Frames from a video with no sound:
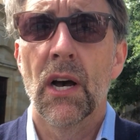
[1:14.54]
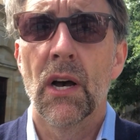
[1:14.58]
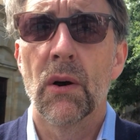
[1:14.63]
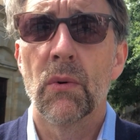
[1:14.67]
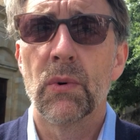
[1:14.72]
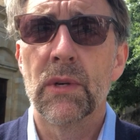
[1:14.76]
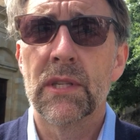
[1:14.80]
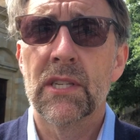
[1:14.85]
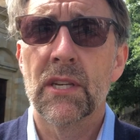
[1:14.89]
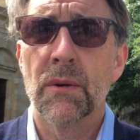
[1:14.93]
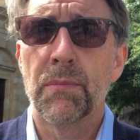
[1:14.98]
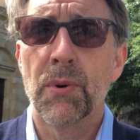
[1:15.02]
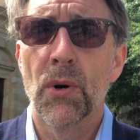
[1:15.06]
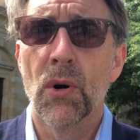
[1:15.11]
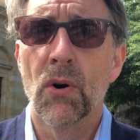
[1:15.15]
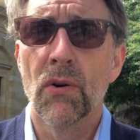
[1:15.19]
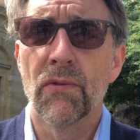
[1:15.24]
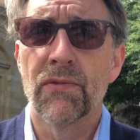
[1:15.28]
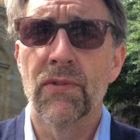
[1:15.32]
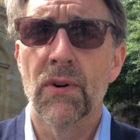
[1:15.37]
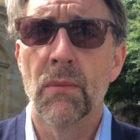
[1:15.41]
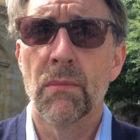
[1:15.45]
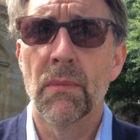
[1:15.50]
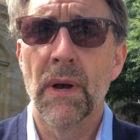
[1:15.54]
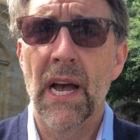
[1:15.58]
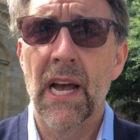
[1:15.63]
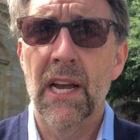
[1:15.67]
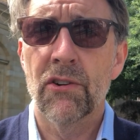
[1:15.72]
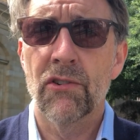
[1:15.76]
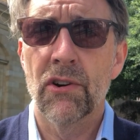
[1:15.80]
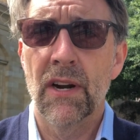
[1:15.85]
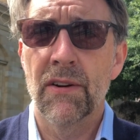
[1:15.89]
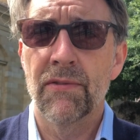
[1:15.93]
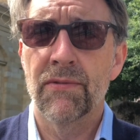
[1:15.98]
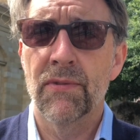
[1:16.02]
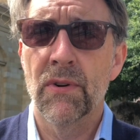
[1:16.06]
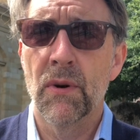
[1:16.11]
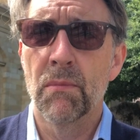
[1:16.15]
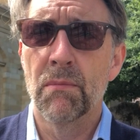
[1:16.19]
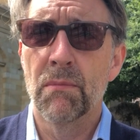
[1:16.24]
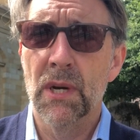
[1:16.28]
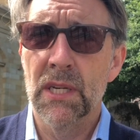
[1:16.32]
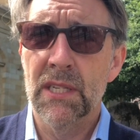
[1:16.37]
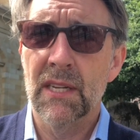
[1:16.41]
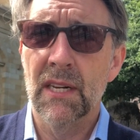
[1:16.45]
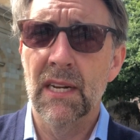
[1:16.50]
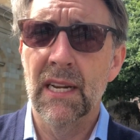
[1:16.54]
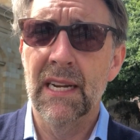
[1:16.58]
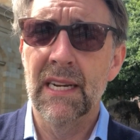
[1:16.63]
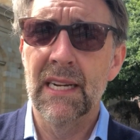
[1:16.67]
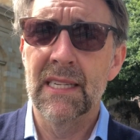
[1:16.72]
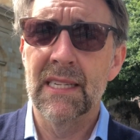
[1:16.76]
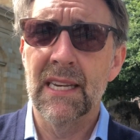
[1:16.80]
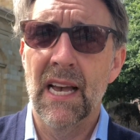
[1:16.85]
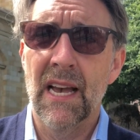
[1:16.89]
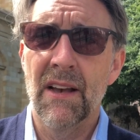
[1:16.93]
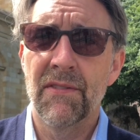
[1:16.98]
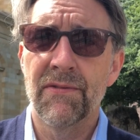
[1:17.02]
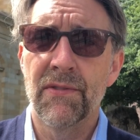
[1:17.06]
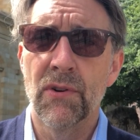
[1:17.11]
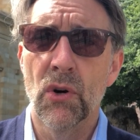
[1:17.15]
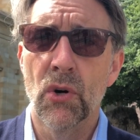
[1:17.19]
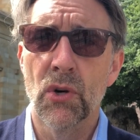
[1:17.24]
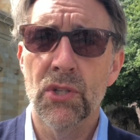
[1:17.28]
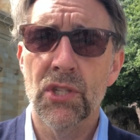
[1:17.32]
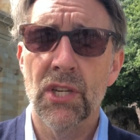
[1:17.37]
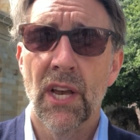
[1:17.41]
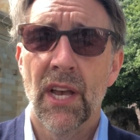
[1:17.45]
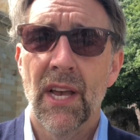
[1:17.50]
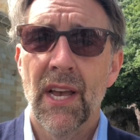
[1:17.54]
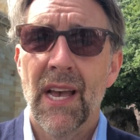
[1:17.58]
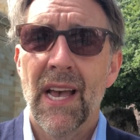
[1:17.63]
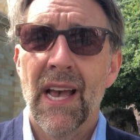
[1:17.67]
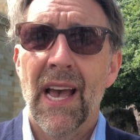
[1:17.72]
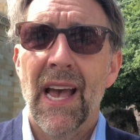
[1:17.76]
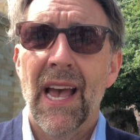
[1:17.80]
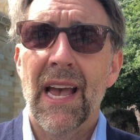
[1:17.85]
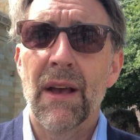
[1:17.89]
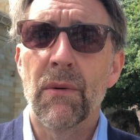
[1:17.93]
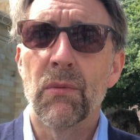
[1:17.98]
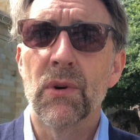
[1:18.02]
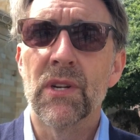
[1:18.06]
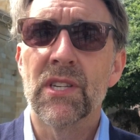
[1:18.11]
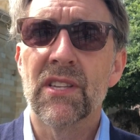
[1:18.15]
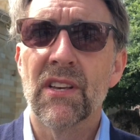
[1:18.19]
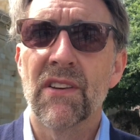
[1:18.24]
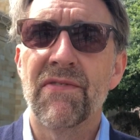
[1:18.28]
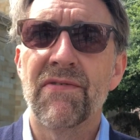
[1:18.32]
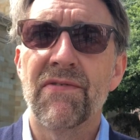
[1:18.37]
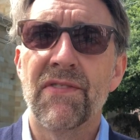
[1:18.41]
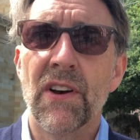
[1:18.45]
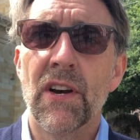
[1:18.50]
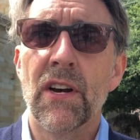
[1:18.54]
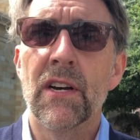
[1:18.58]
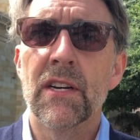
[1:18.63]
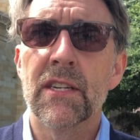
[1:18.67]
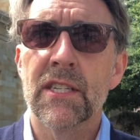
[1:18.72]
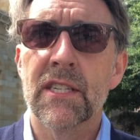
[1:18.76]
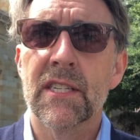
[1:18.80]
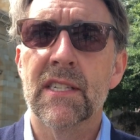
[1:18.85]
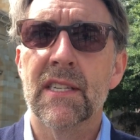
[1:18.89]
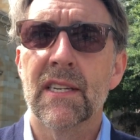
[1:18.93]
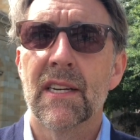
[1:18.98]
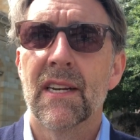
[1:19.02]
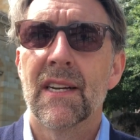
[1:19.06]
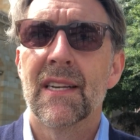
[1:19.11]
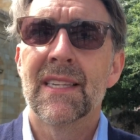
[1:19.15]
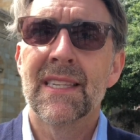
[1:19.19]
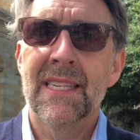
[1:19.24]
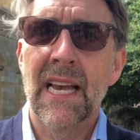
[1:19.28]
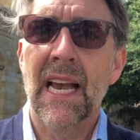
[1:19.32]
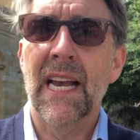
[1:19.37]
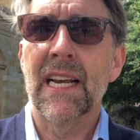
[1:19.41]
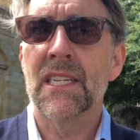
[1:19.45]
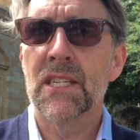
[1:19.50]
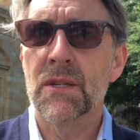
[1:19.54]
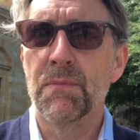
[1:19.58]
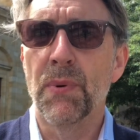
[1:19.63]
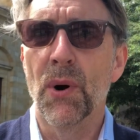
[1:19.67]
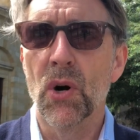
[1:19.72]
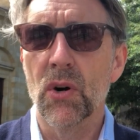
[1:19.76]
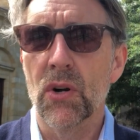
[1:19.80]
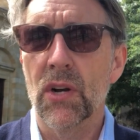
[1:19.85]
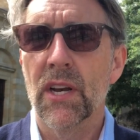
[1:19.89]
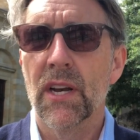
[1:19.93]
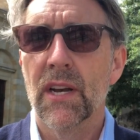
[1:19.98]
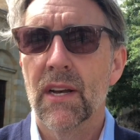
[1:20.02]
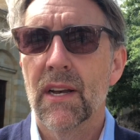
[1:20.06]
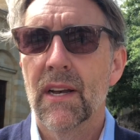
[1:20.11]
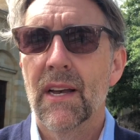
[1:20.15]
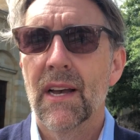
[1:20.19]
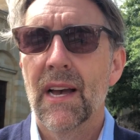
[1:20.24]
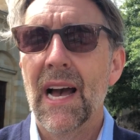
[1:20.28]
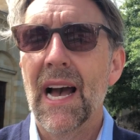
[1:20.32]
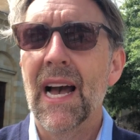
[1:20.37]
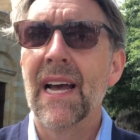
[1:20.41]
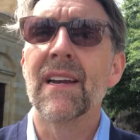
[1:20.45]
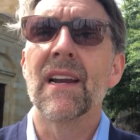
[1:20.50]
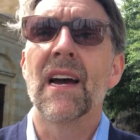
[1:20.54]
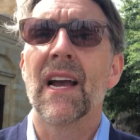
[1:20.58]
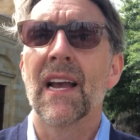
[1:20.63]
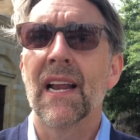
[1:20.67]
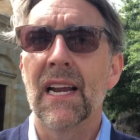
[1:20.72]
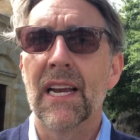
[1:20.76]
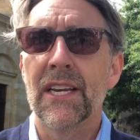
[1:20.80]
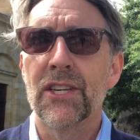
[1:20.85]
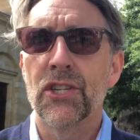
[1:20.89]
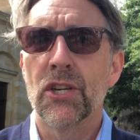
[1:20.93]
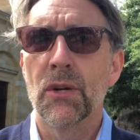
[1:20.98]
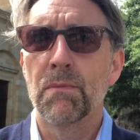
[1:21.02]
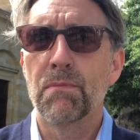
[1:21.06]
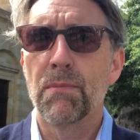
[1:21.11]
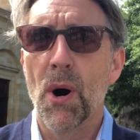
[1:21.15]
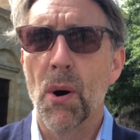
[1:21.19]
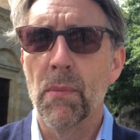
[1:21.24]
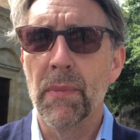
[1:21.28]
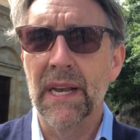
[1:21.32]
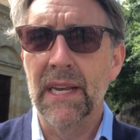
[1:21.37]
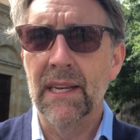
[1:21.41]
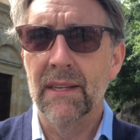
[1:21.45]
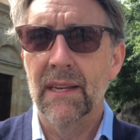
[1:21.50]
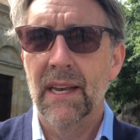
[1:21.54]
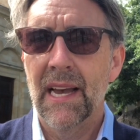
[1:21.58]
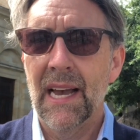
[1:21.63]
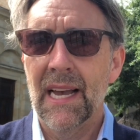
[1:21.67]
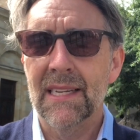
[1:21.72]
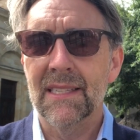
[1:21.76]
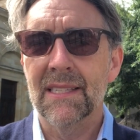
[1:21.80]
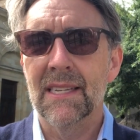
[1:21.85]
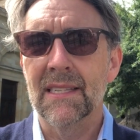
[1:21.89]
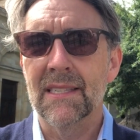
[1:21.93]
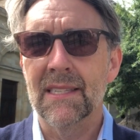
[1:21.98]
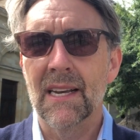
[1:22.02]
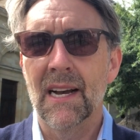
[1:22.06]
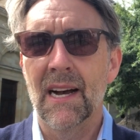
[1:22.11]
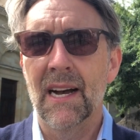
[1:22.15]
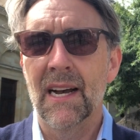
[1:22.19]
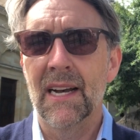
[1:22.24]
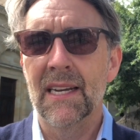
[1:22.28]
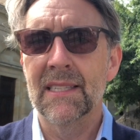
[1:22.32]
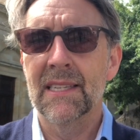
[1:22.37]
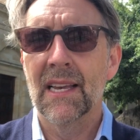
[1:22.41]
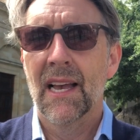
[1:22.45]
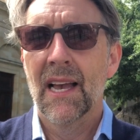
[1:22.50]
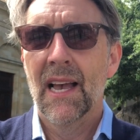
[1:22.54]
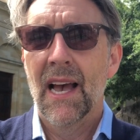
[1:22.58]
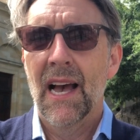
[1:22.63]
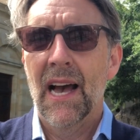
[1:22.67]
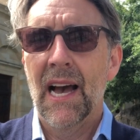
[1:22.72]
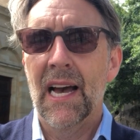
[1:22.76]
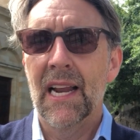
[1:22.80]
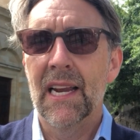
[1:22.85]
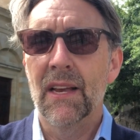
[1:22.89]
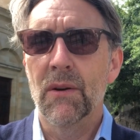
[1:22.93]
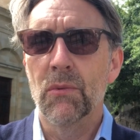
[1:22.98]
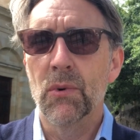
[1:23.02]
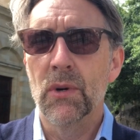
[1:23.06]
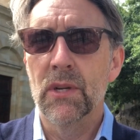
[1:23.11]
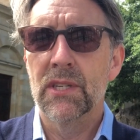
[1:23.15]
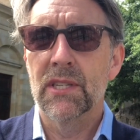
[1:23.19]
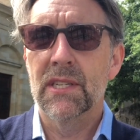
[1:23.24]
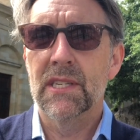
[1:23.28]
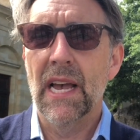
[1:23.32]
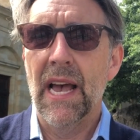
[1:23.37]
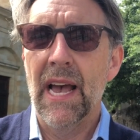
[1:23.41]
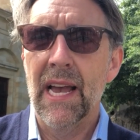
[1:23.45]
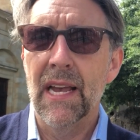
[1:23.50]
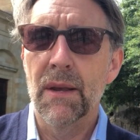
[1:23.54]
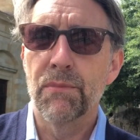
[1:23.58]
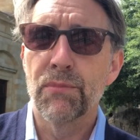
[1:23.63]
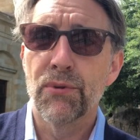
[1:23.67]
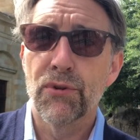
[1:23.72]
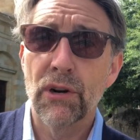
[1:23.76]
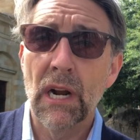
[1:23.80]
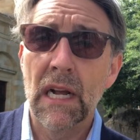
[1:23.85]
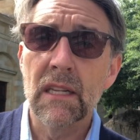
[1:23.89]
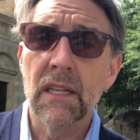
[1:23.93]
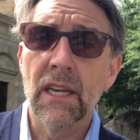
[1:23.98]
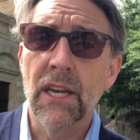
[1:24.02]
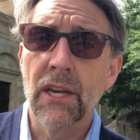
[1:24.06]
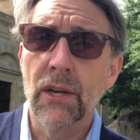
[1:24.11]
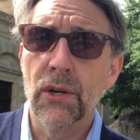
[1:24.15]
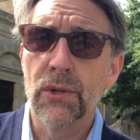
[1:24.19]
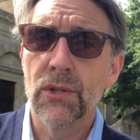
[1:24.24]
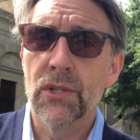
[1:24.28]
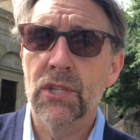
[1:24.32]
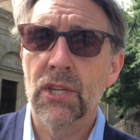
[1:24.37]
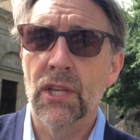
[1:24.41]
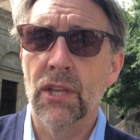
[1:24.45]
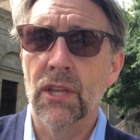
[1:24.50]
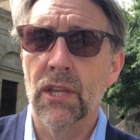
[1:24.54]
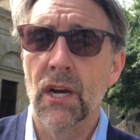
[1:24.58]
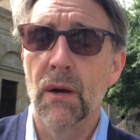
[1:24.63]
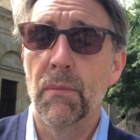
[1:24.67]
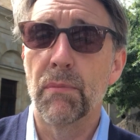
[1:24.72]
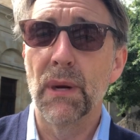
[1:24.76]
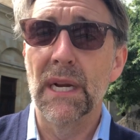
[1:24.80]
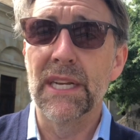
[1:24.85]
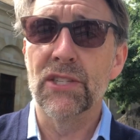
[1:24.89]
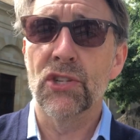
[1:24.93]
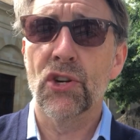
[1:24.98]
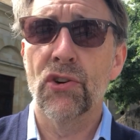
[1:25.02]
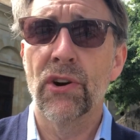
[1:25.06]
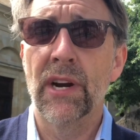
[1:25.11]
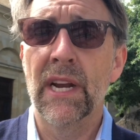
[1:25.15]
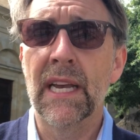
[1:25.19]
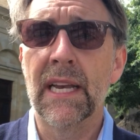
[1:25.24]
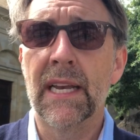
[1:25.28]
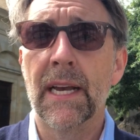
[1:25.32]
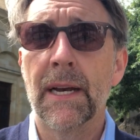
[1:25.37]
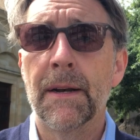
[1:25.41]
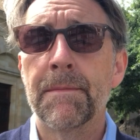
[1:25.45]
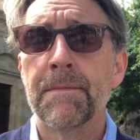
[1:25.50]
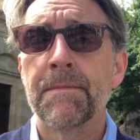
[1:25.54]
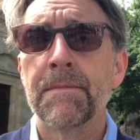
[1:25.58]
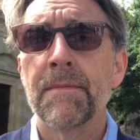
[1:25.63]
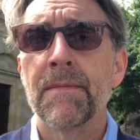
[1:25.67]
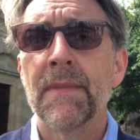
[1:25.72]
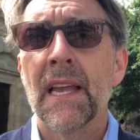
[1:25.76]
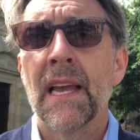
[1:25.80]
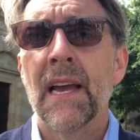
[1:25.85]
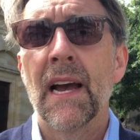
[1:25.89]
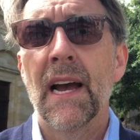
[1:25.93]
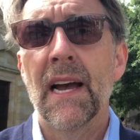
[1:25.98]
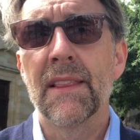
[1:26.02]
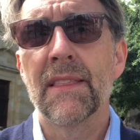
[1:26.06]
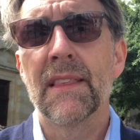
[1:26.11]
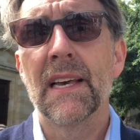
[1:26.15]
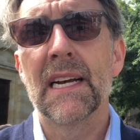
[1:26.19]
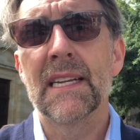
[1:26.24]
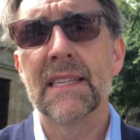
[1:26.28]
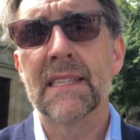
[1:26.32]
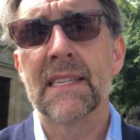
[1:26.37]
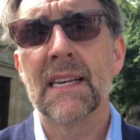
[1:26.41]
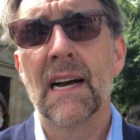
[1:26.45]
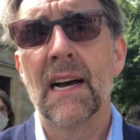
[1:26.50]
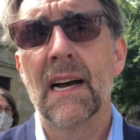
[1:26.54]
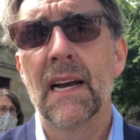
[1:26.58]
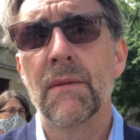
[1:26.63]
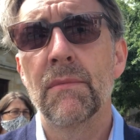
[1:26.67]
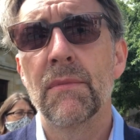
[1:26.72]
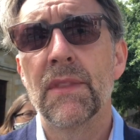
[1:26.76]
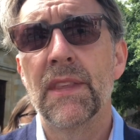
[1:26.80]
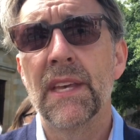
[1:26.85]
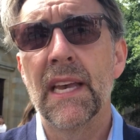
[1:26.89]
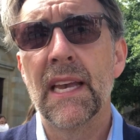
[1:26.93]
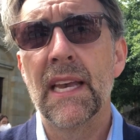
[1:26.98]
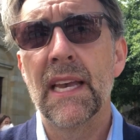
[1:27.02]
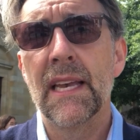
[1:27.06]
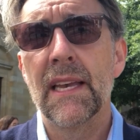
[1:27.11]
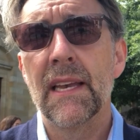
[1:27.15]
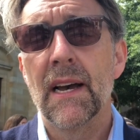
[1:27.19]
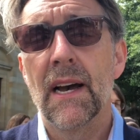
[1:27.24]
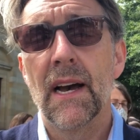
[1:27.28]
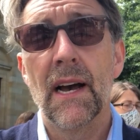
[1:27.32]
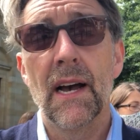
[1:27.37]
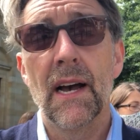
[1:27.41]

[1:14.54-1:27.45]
with support from aircraft from Mussolini's Air Force. It was the first textbook annihilation bombing exercise, and it was a prelude to the Blitzkrieg. At that time, the